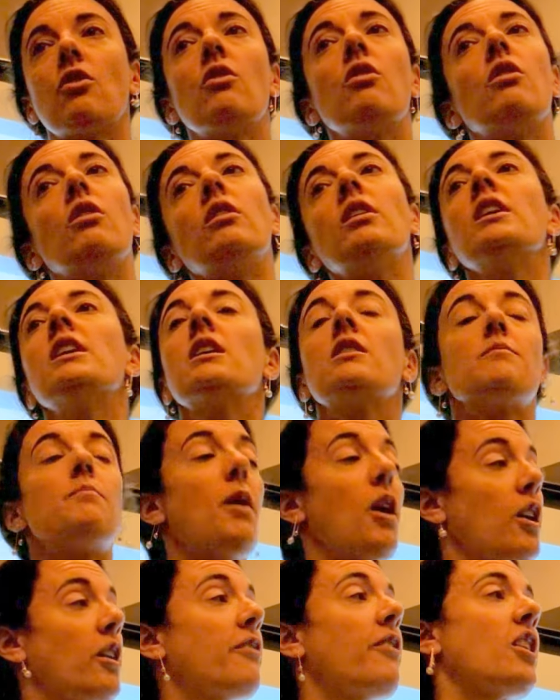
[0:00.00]
goal.
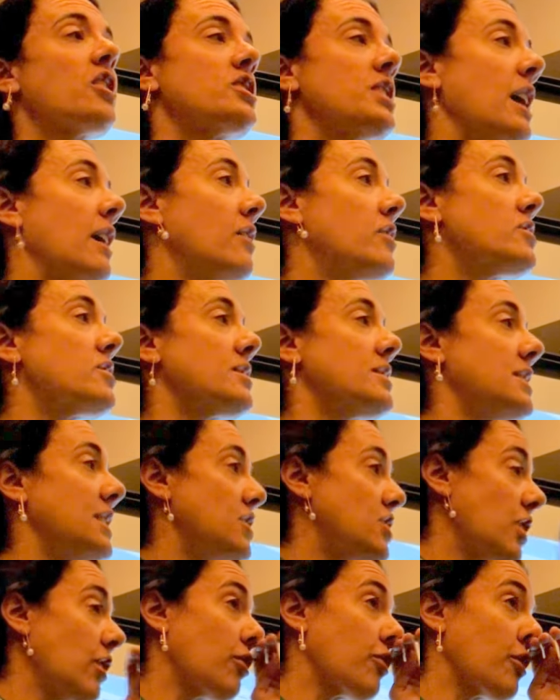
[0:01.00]
Part of our challenge is
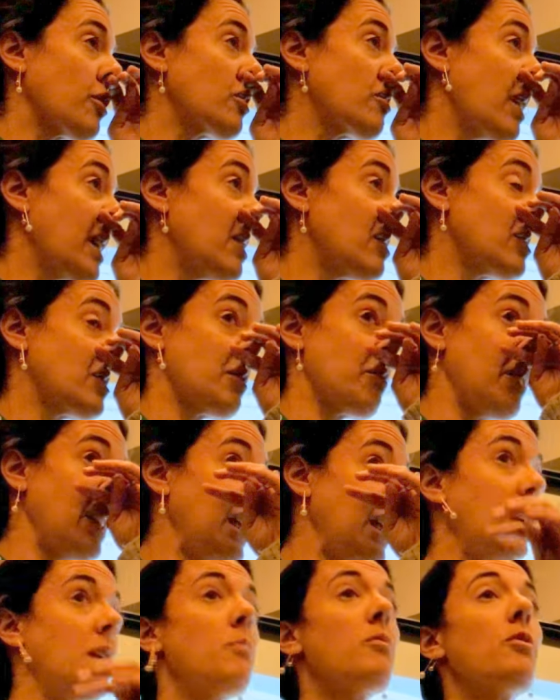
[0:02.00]
teaching third graders to read
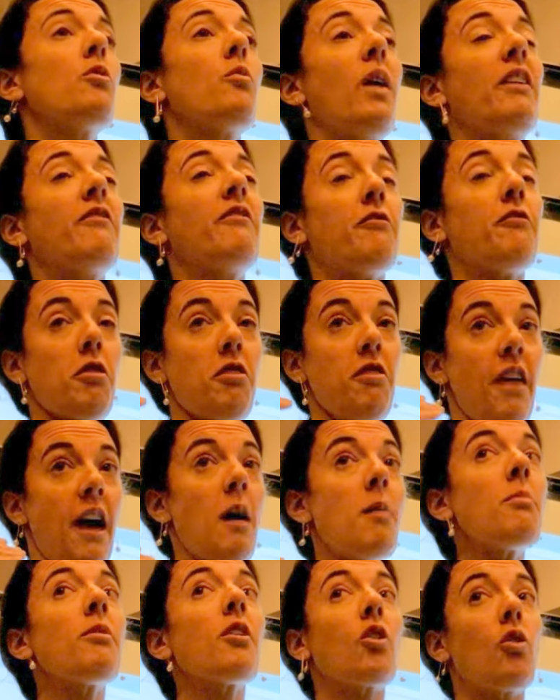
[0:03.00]
Hebrew when for
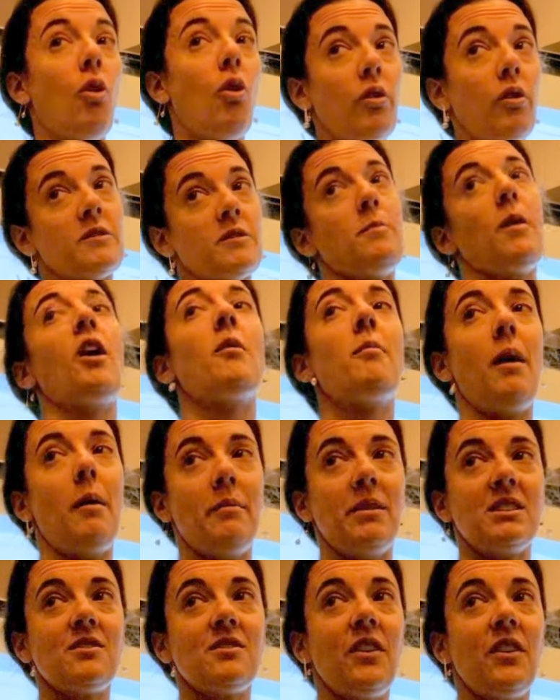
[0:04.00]
them the goal is bar bat
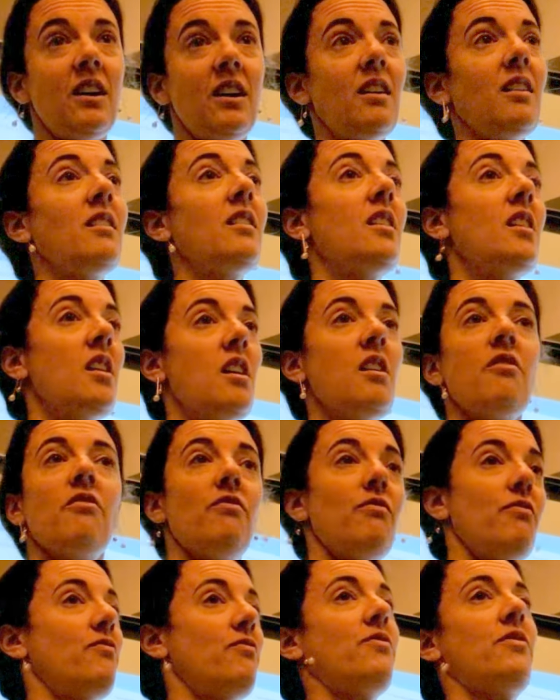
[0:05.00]
mitzvah.
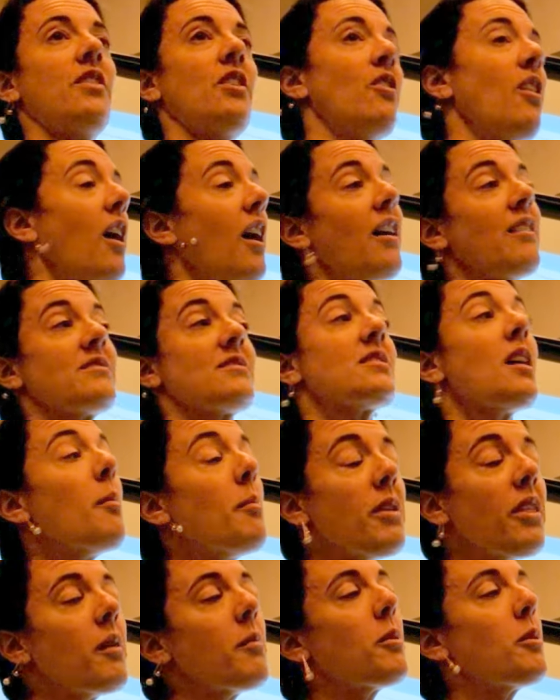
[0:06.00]
They're not, some
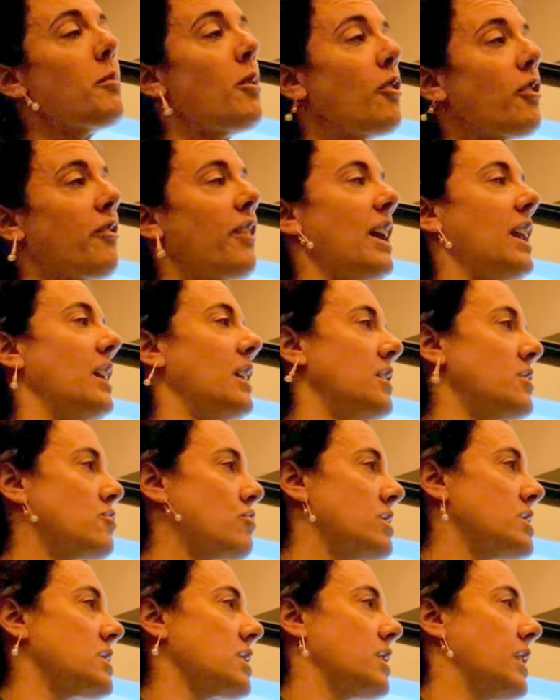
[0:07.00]
of them are motivated
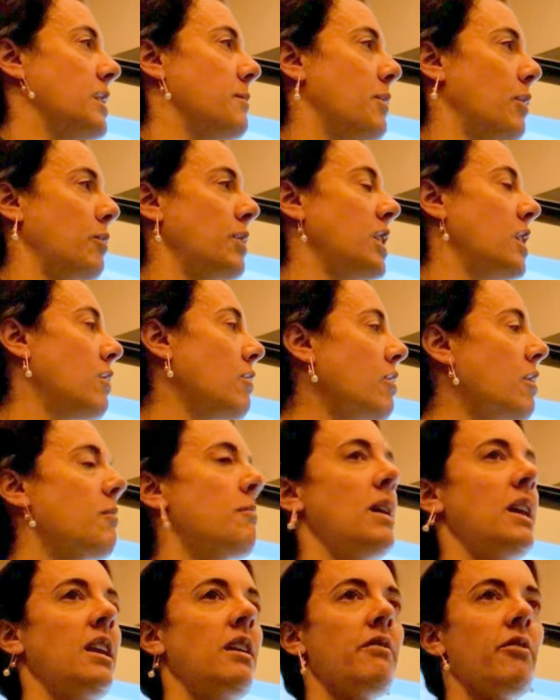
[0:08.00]
intrinsically, but we know that
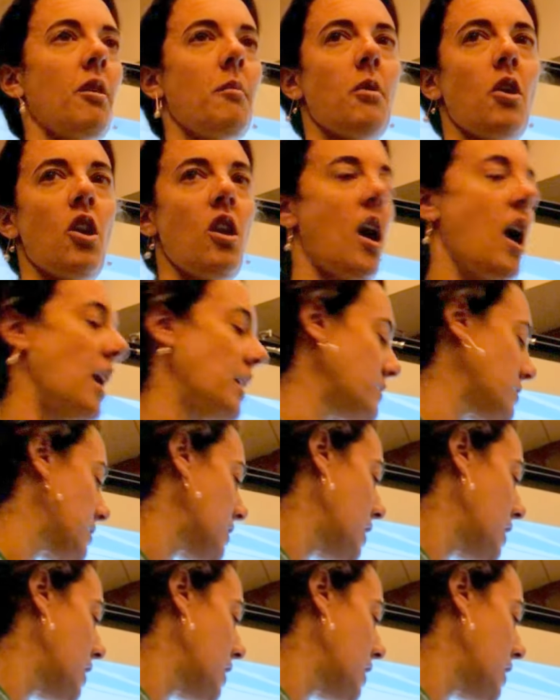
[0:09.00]
many of them are not.